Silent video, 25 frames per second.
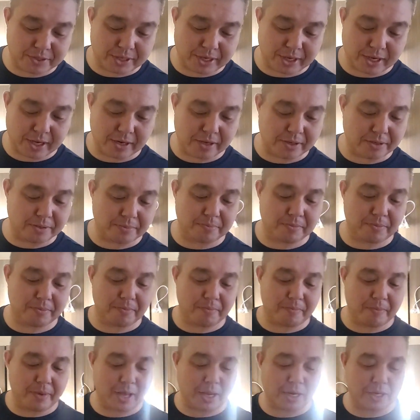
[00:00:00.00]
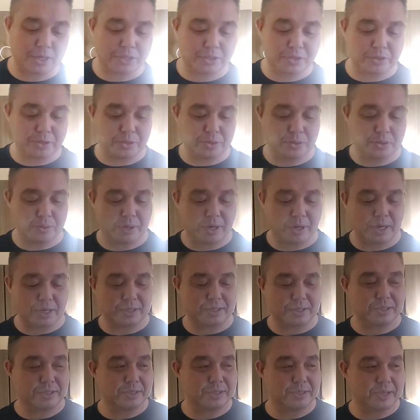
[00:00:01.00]
Shanna managed to
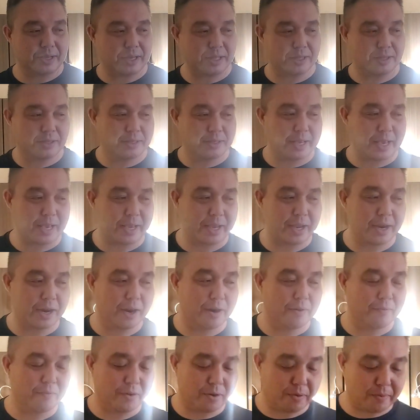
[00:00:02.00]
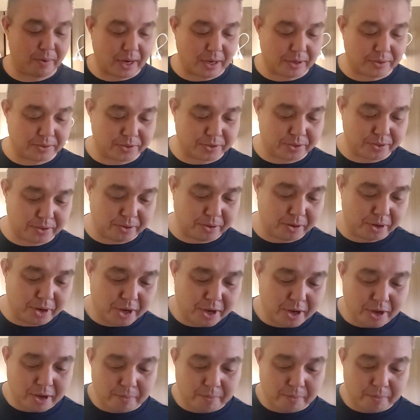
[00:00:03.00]
uh, get, take care of her round two.